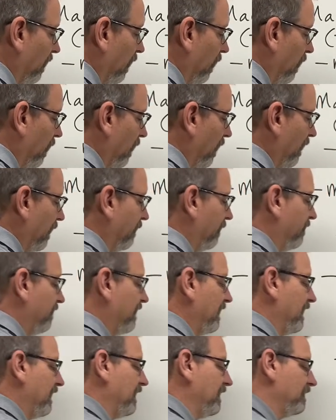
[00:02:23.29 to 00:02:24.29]
on
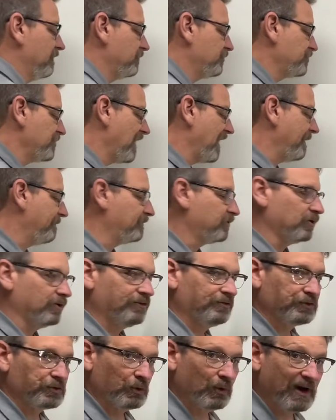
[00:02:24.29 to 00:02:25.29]
the chapter
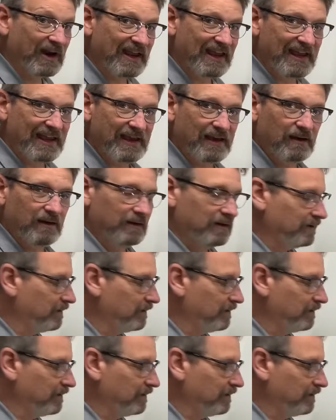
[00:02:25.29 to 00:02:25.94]
three